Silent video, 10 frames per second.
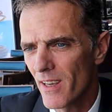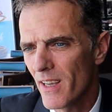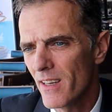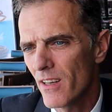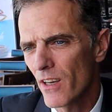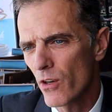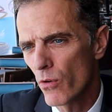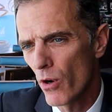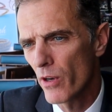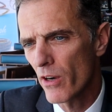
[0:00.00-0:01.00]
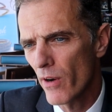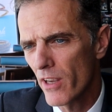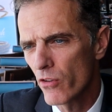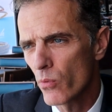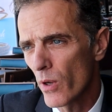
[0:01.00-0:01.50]
in the corona
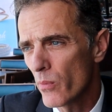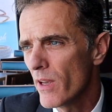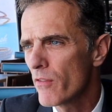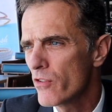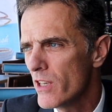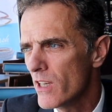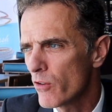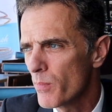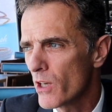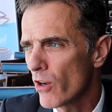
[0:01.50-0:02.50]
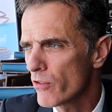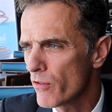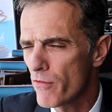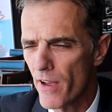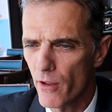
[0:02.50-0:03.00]
crisis, what we have seen is because
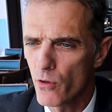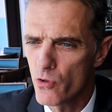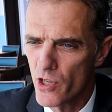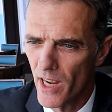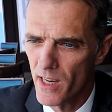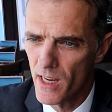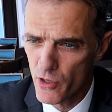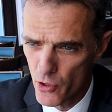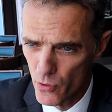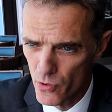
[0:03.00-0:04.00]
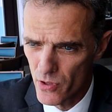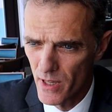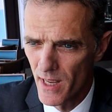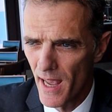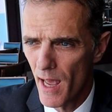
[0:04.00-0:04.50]
of value chain issues
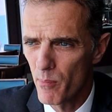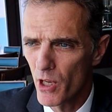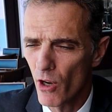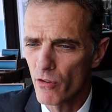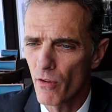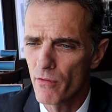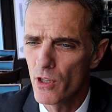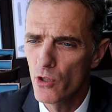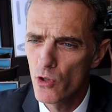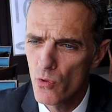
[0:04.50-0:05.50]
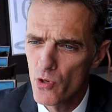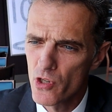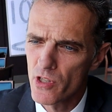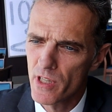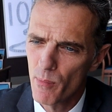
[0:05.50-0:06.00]
and because of the huge
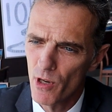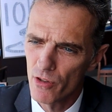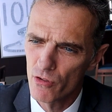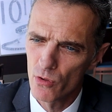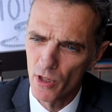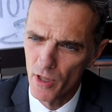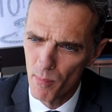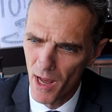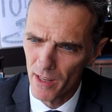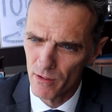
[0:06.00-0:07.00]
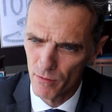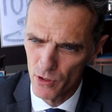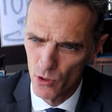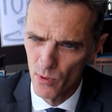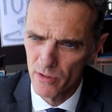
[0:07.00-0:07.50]
stimulus to the demand of
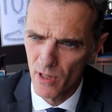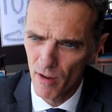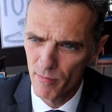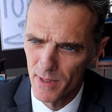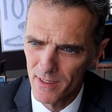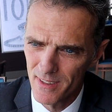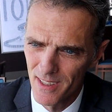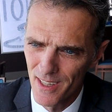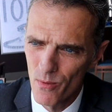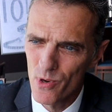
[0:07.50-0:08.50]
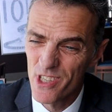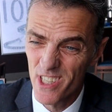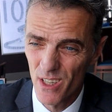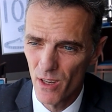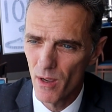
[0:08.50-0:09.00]
the US government, we
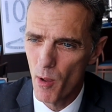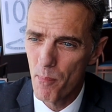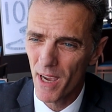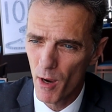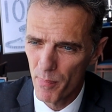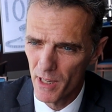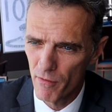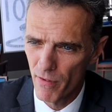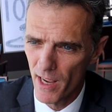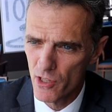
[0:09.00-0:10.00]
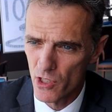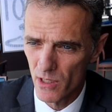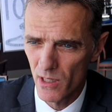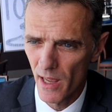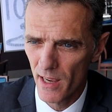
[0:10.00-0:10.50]
see a pickup in inflation
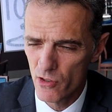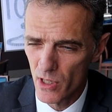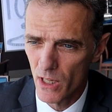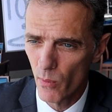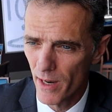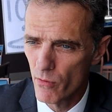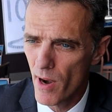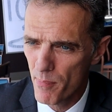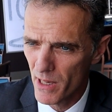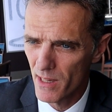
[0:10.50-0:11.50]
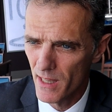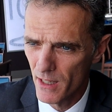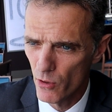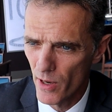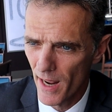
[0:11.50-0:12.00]
actually quite rapidly
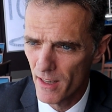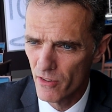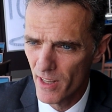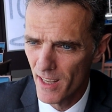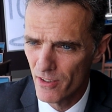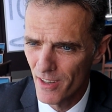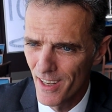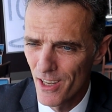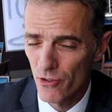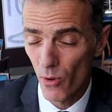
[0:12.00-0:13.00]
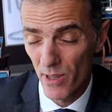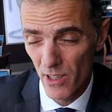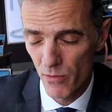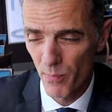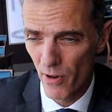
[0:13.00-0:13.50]
in the United States. So in
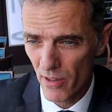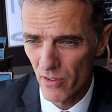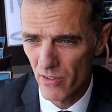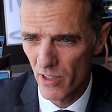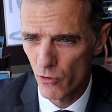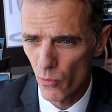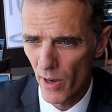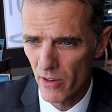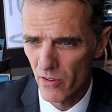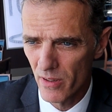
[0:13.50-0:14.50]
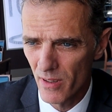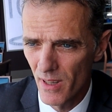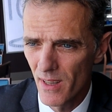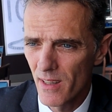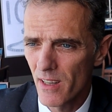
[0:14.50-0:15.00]
this present situation,
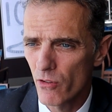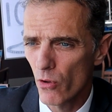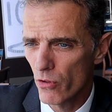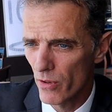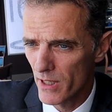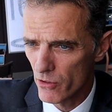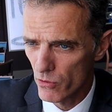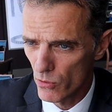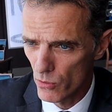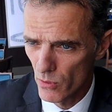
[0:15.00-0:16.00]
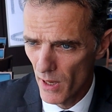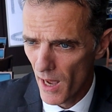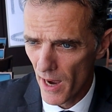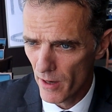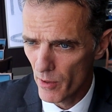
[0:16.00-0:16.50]
this also leads to
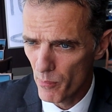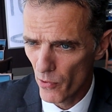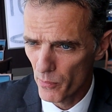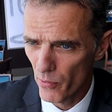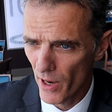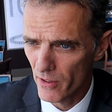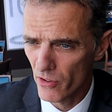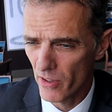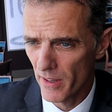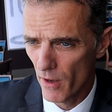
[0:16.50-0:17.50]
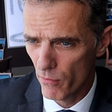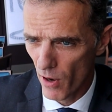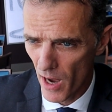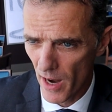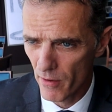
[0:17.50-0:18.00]
higher import prices and
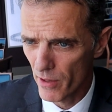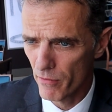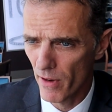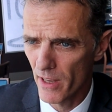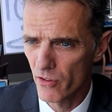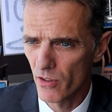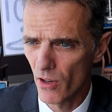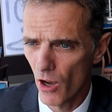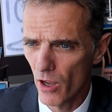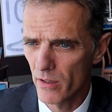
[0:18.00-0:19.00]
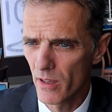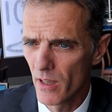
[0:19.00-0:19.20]
therefore higher inflation on